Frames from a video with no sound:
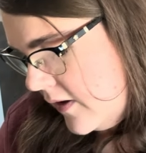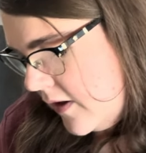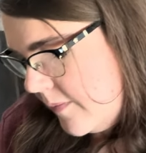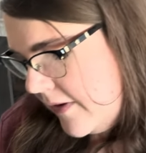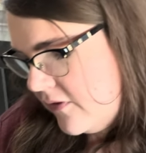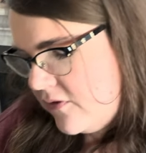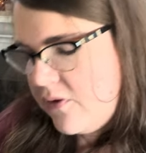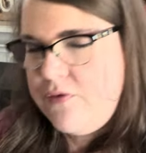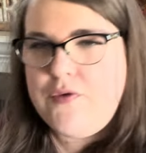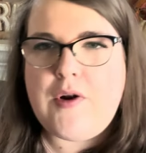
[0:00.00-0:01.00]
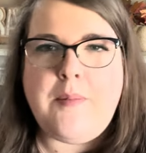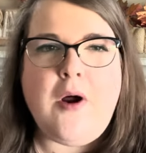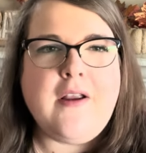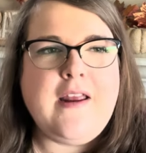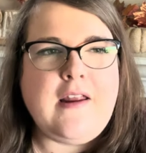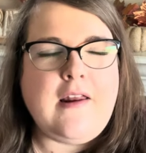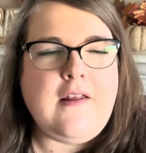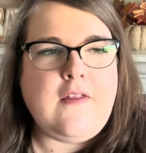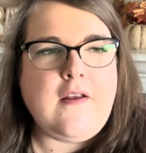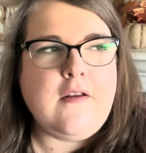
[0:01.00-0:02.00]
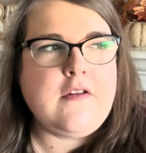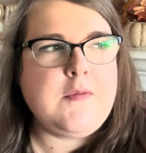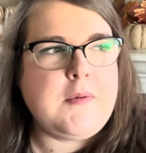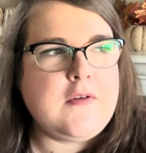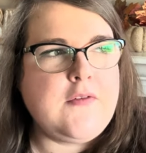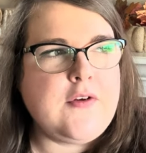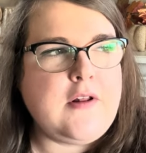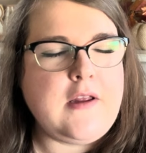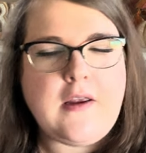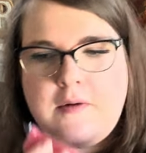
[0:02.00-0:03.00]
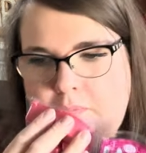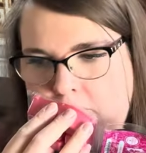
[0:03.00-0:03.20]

Um, and stone fruit, I'm not getting anything specifically...